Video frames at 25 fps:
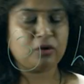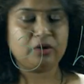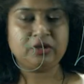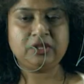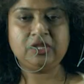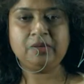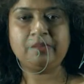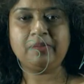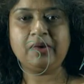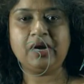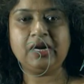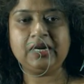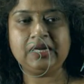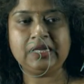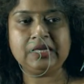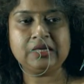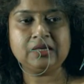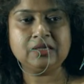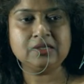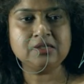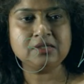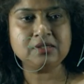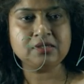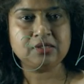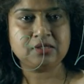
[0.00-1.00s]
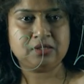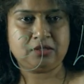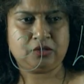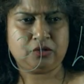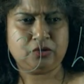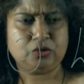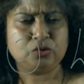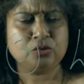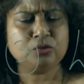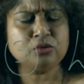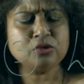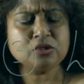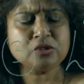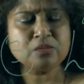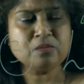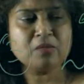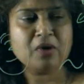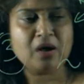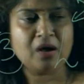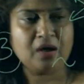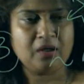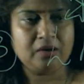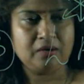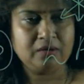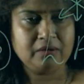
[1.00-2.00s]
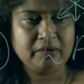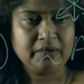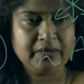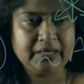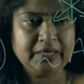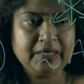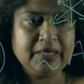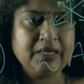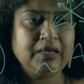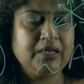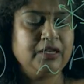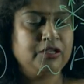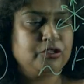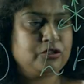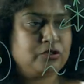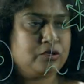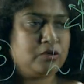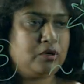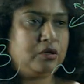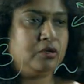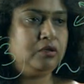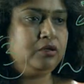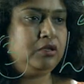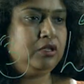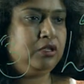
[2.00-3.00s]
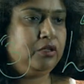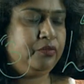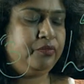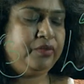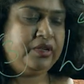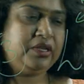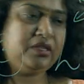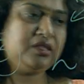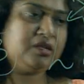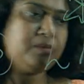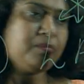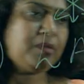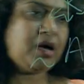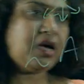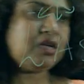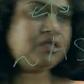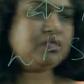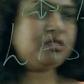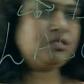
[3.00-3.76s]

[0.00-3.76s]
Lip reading: the particles so small like electron, wherein the mass